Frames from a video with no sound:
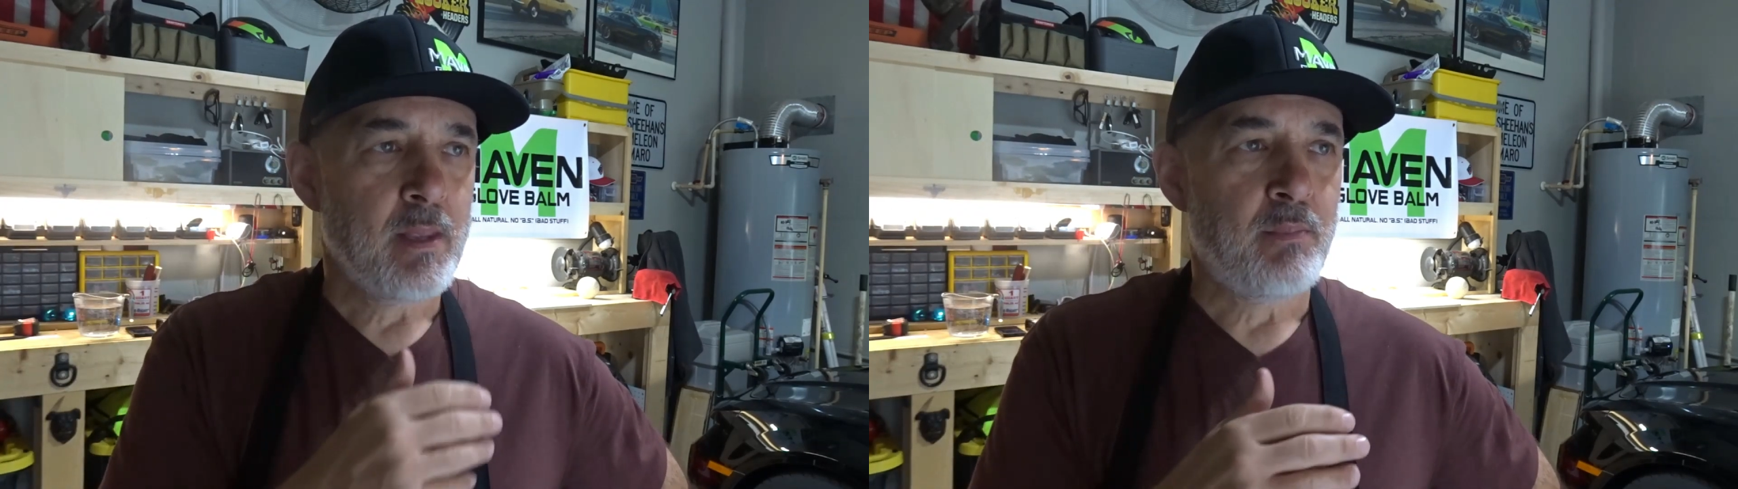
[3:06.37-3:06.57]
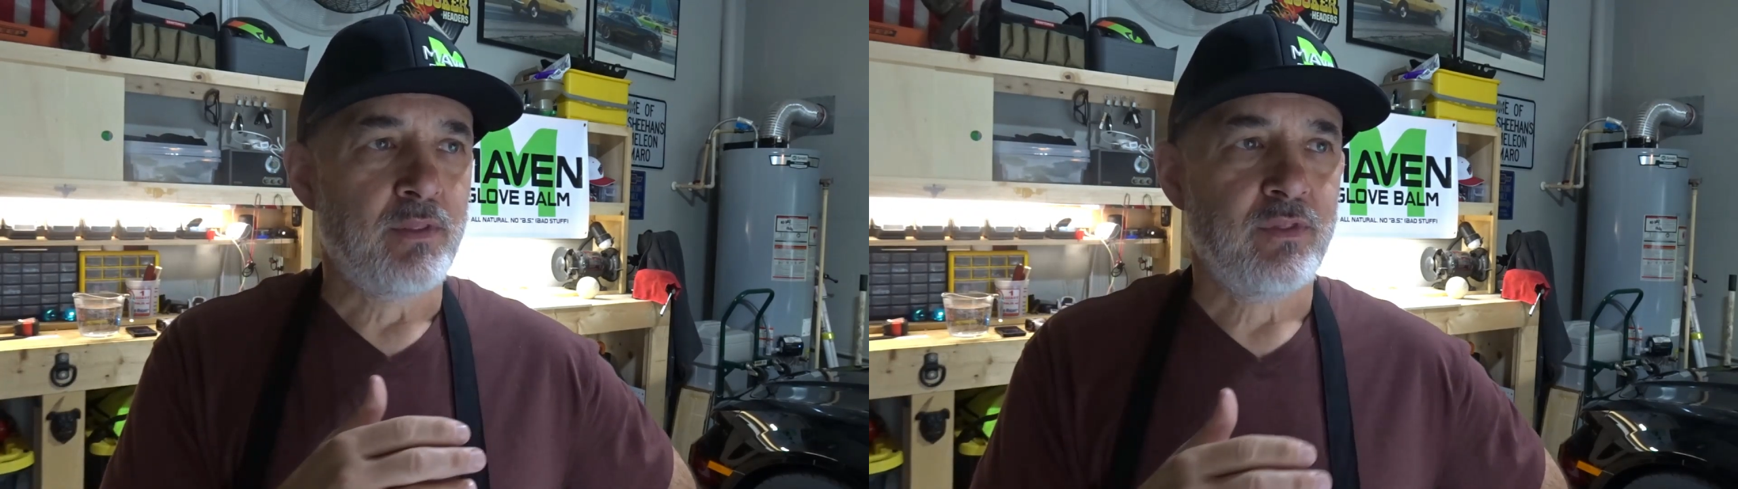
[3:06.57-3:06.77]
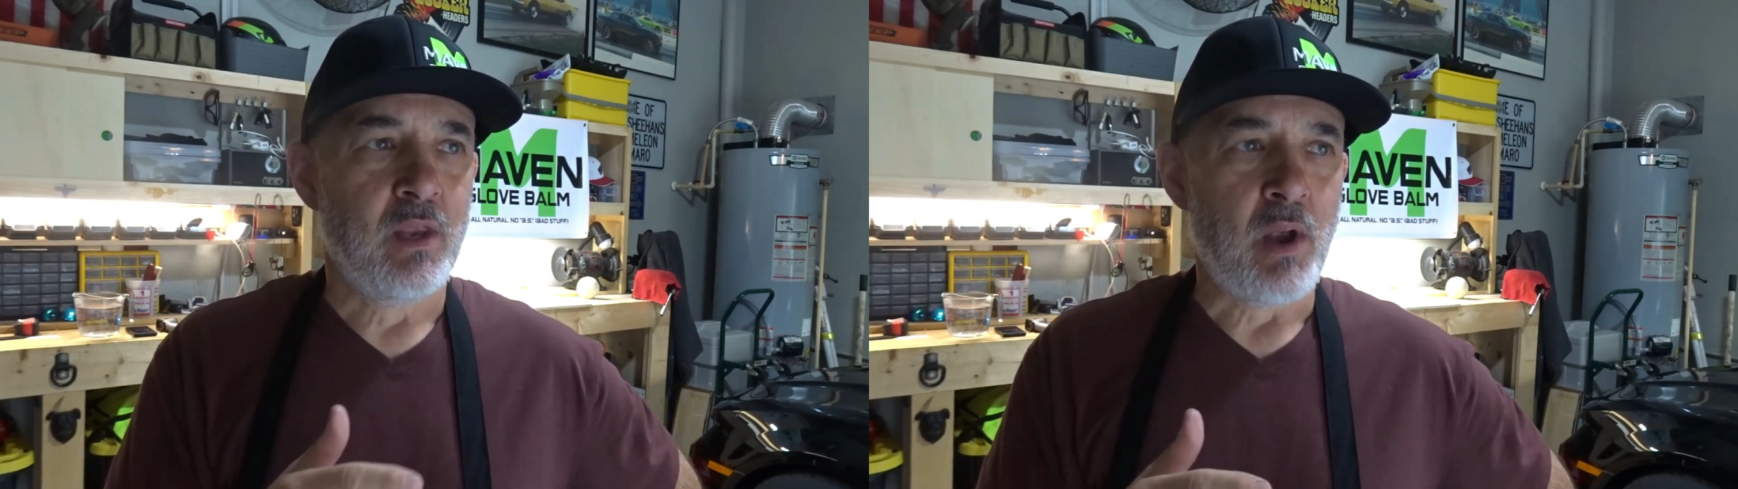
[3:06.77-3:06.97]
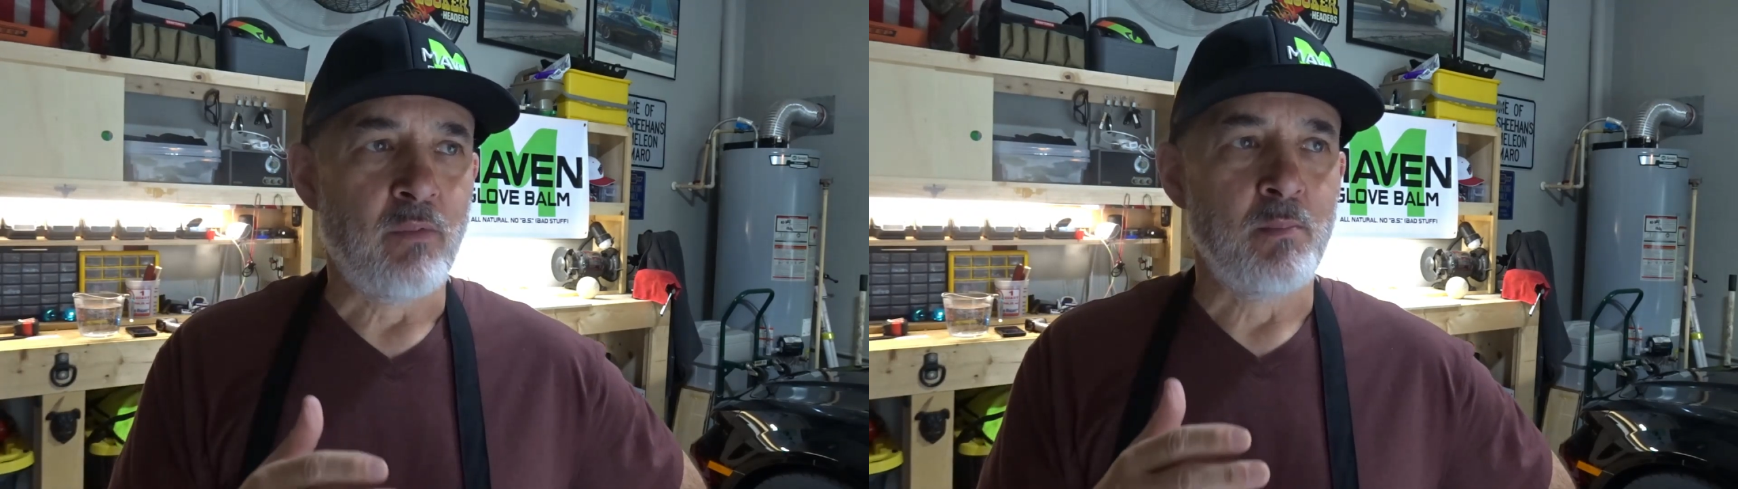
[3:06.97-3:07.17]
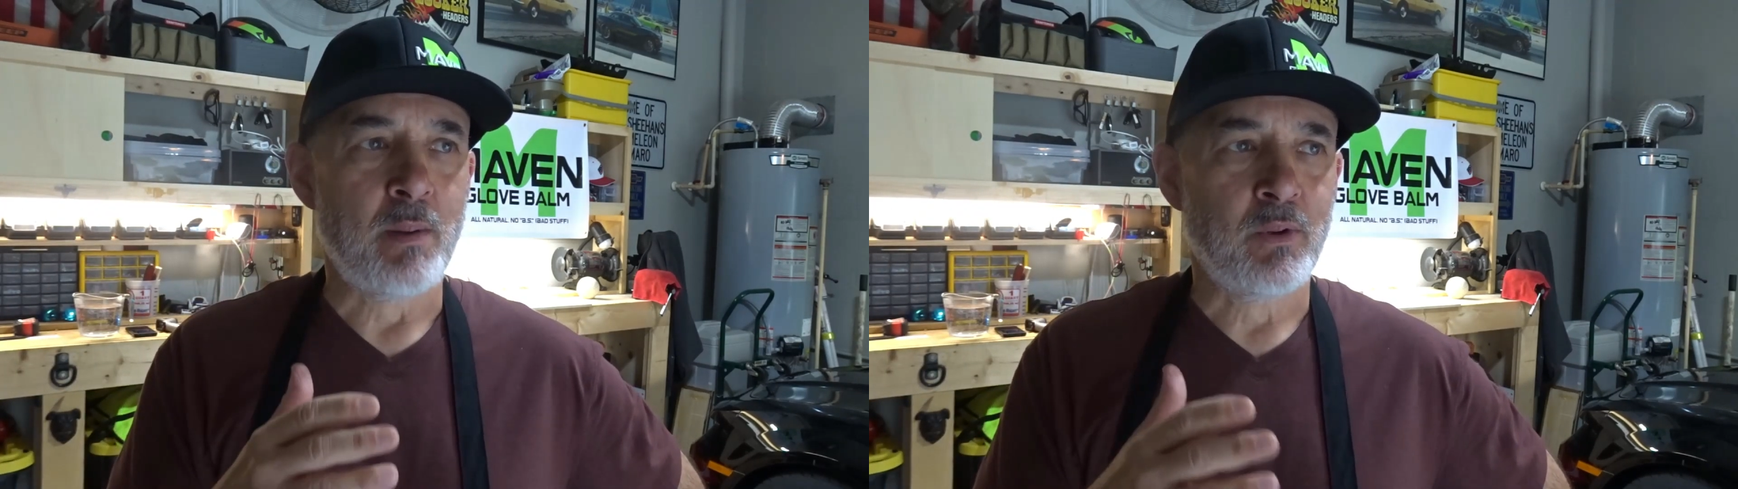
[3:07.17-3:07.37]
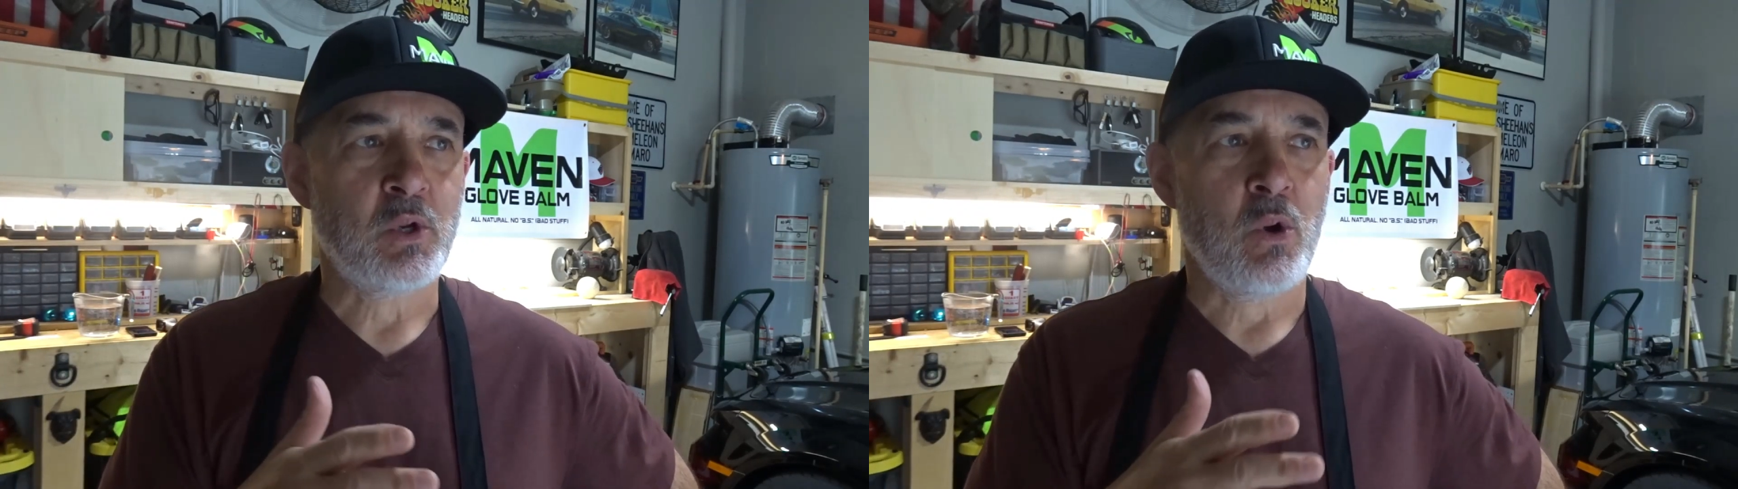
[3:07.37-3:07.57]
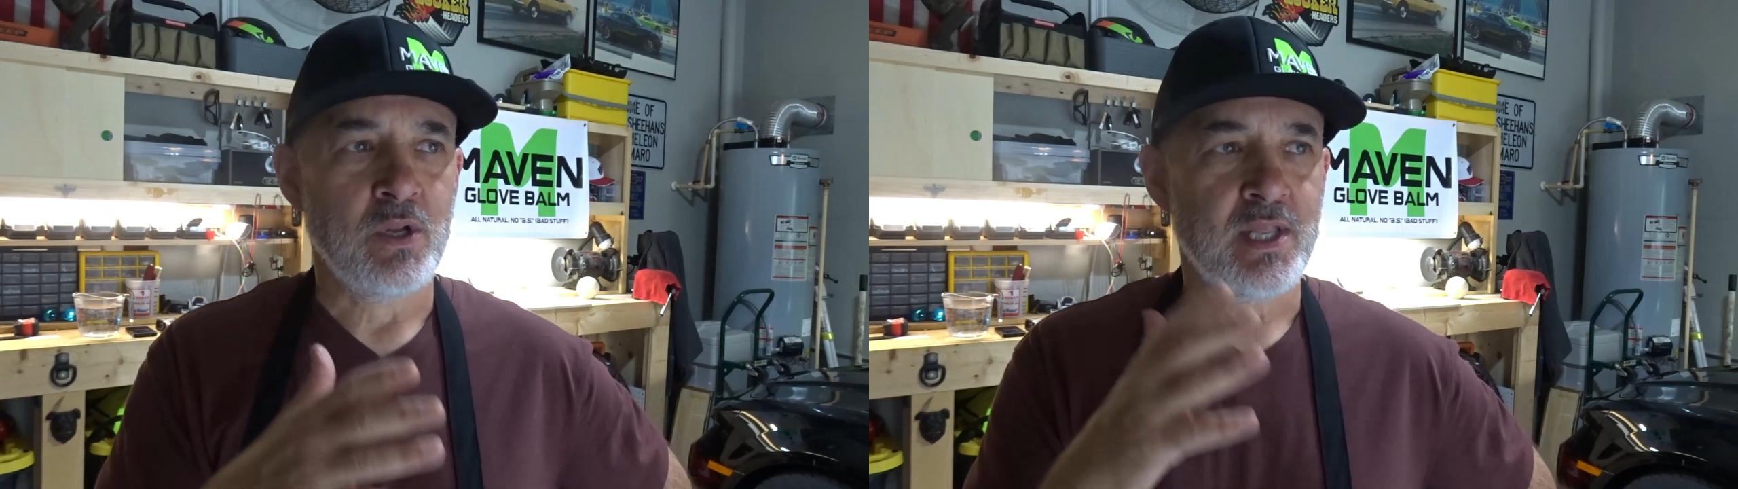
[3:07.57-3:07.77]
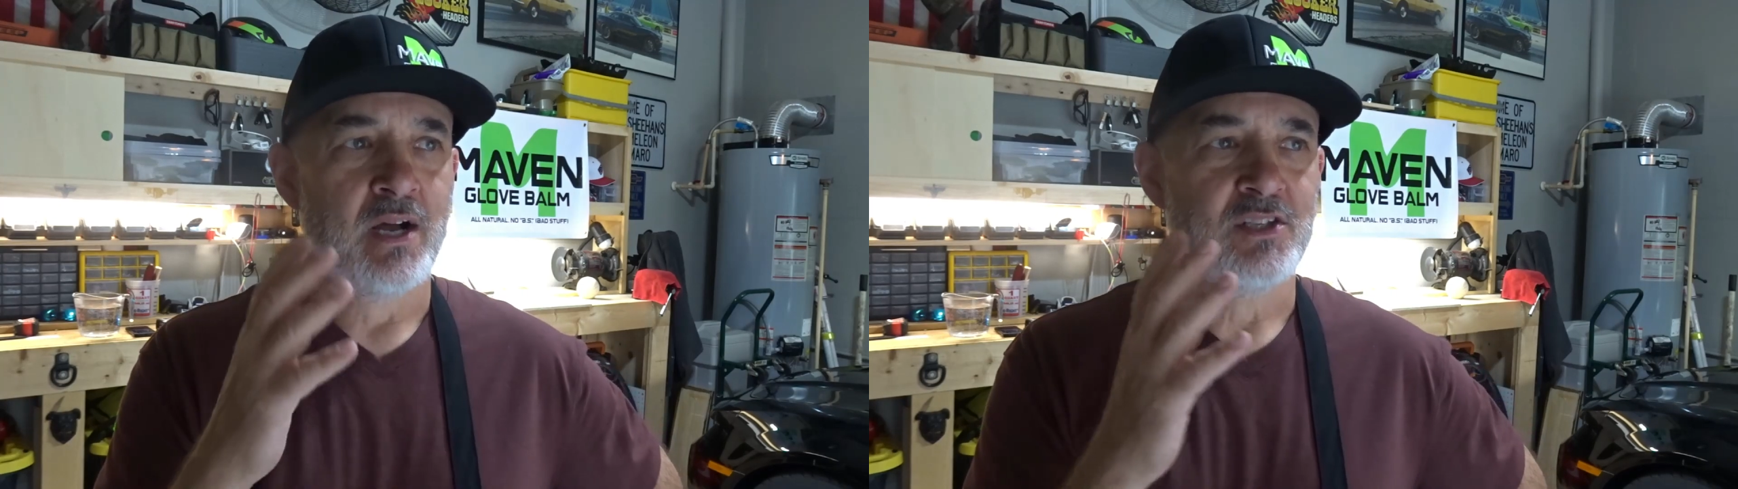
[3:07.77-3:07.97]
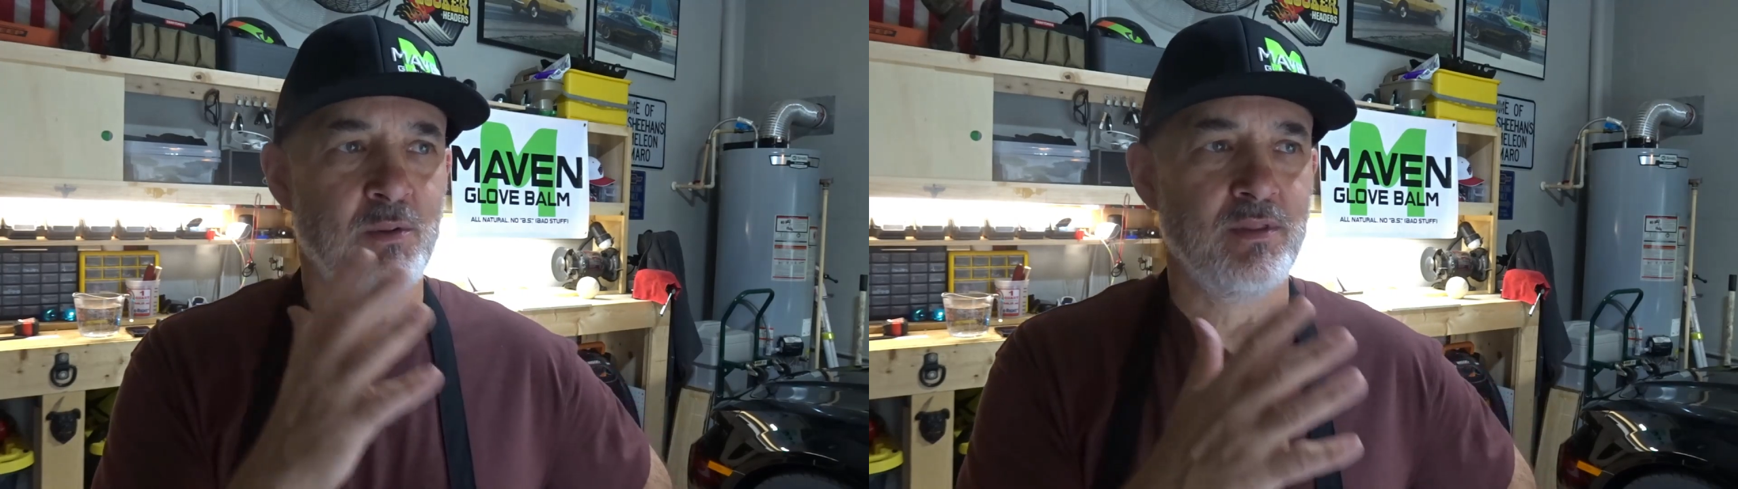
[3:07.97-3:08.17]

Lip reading: But you know, I remember going down some